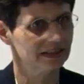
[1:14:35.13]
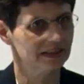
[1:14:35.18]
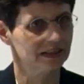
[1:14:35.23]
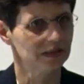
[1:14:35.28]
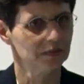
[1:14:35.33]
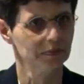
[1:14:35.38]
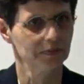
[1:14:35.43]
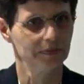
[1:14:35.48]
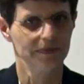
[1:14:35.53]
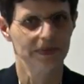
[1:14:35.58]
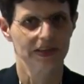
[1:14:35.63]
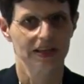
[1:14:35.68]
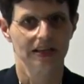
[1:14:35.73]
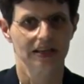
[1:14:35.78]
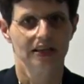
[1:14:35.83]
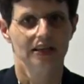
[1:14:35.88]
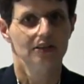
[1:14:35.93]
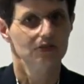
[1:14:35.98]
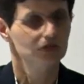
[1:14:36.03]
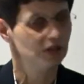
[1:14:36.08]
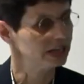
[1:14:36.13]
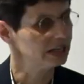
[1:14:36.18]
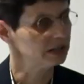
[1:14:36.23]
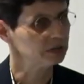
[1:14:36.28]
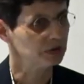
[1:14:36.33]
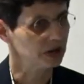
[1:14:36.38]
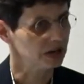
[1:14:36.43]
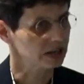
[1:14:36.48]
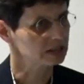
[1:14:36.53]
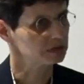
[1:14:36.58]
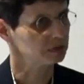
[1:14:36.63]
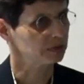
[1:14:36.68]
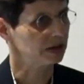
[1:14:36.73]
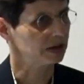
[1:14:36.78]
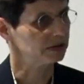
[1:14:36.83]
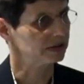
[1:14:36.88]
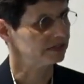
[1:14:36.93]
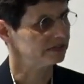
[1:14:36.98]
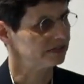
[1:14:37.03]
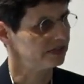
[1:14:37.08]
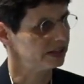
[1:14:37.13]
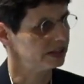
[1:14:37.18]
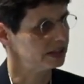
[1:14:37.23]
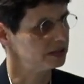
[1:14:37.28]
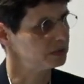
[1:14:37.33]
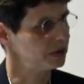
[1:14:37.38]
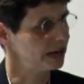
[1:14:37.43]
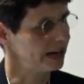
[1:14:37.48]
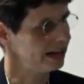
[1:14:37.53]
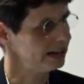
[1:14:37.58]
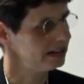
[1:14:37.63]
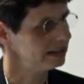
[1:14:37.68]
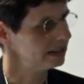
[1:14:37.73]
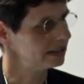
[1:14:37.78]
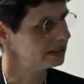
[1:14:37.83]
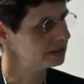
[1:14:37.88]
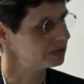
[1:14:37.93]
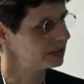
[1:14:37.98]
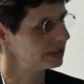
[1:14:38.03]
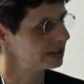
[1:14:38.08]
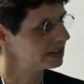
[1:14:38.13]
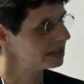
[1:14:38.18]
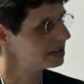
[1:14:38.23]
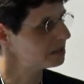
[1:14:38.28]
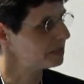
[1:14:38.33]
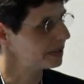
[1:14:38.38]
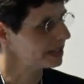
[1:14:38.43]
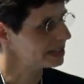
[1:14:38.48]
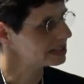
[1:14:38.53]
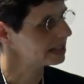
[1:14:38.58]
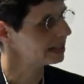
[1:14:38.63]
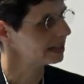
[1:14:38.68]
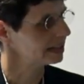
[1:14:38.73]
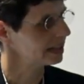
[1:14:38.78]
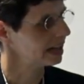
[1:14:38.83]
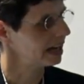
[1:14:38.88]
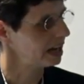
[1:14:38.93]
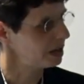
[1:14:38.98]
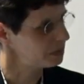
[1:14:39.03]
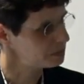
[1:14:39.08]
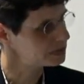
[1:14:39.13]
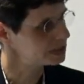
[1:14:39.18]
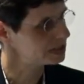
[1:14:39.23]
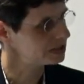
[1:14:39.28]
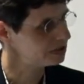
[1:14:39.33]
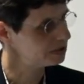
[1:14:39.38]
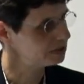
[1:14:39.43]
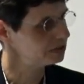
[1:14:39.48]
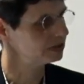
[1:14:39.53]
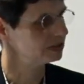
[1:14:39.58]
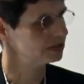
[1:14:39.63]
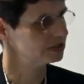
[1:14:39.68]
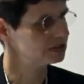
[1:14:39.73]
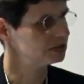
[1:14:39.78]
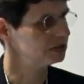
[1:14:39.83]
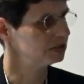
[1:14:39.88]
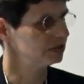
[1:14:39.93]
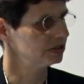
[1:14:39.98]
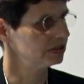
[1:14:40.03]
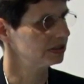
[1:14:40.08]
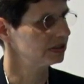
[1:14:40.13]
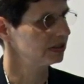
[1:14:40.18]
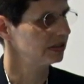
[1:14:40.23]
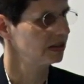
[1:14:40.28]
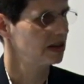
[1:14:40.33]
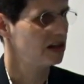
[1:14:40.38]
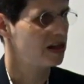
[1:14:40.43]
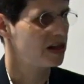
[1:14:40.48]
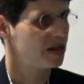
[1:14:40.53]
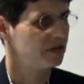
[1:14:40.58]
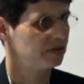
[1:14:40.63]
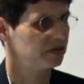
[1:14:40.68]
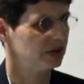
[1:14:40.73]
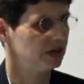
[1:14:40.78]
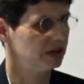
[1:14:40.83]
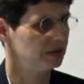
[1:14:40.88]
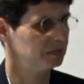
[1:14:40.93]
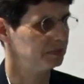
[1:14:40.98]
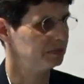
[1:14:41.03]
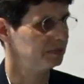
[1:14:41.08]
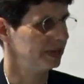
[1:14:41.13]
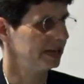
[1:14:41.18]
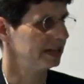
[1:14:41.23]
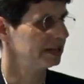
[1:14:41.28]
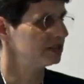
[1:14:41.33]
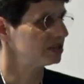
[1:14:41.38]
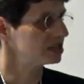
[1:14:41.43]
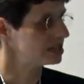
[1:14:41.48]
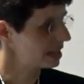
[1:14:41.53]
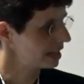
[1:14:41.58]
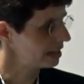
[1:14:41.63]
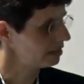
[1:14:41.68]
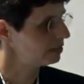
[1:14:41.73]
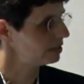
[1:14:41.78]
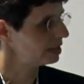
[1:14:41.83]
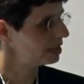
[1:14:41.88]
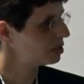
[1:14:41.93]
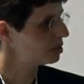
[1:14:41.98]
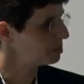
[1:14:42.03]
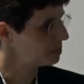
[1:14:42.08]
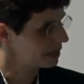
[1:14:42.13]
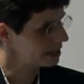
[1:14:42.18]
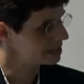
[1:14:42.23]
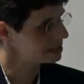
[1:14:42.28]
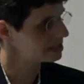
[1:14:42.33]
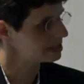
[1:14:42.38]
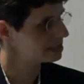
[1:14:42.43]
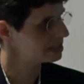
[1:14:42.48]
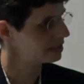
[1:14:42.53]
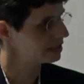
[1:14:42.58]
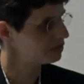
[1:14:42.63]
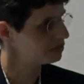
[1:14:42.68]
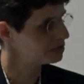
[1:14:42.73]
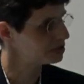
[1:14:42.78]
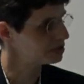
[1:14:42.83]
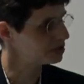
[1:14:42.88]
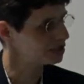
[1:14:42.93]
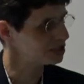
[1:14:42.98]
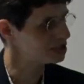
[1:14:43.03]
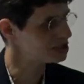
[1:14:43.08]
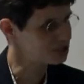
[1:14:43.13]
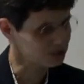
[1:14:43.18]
um, really works very well and whether the betting helps you to um, make your salary competitive to your